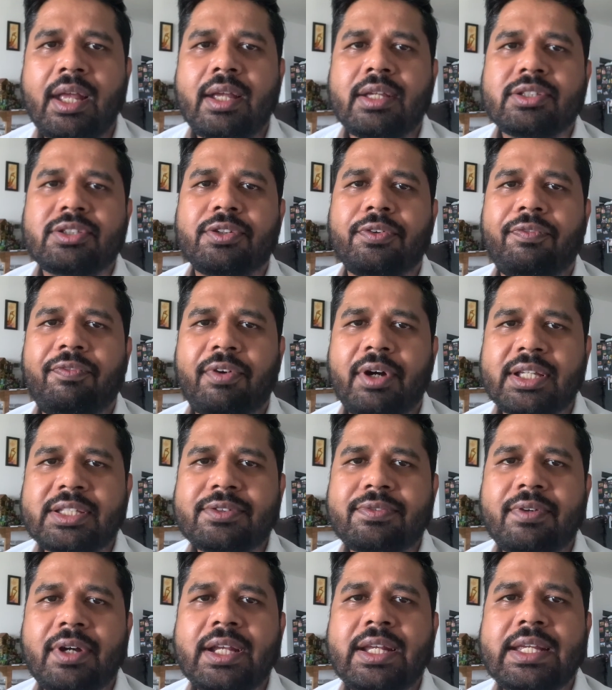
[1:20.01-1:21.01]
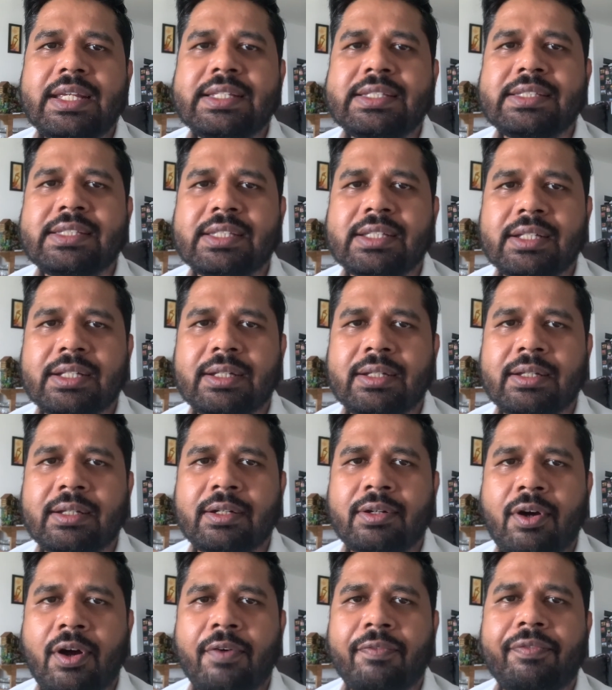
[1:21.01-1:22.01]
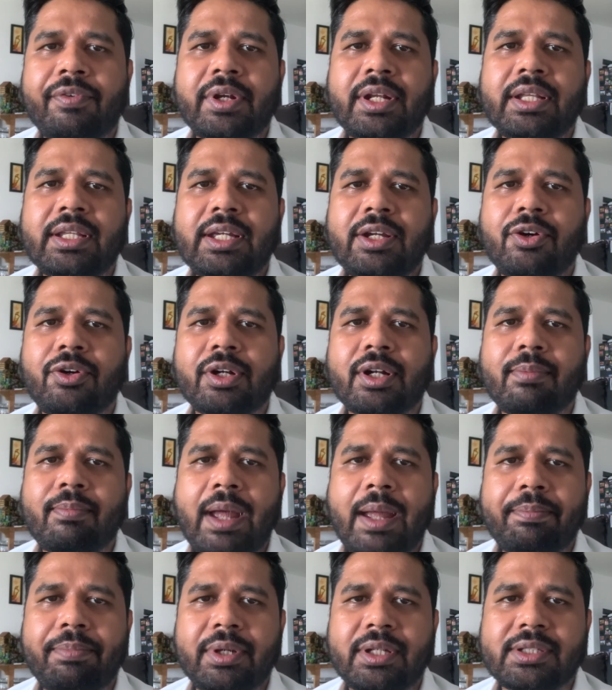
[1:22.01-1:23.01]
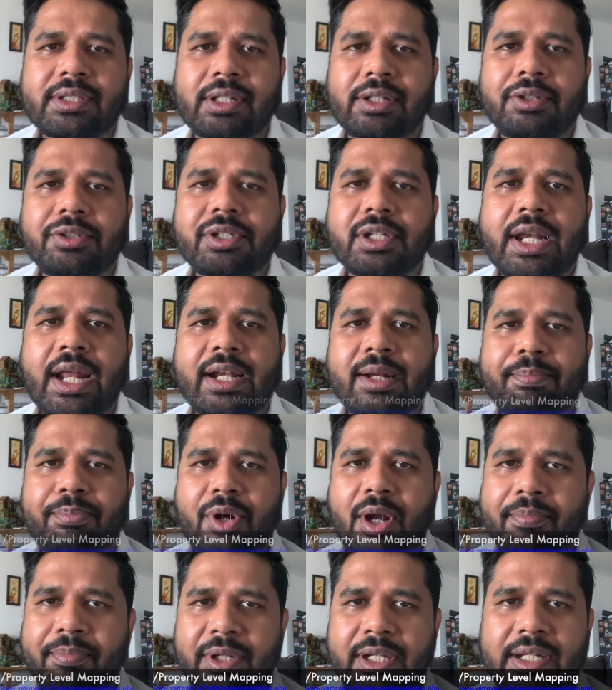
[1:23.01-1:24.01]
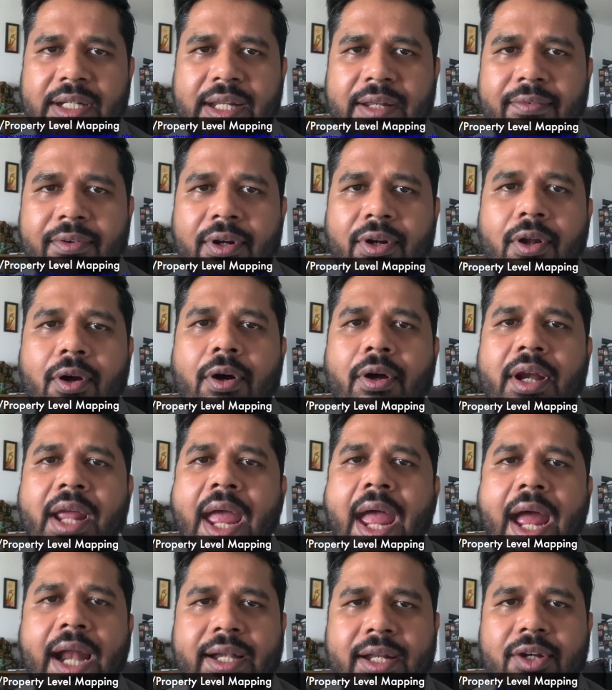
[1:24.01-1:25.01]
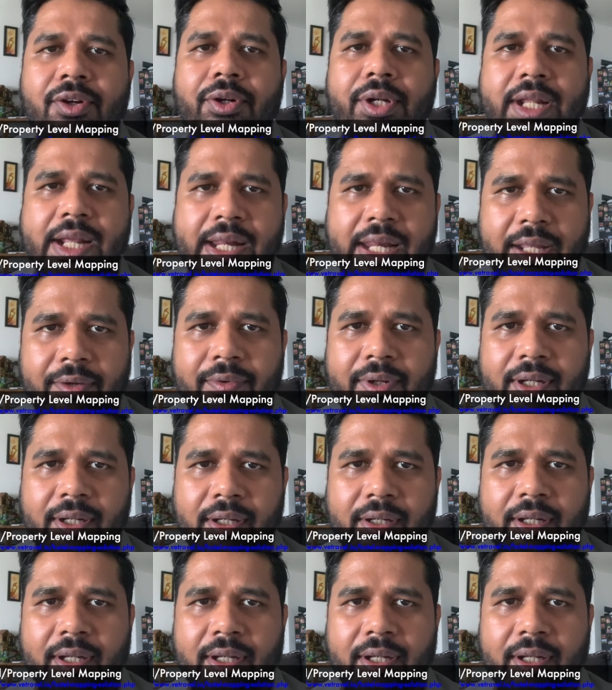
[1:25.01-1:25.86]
So first one is uh, offering the hotel mapping solution at a property level or at a hotel level.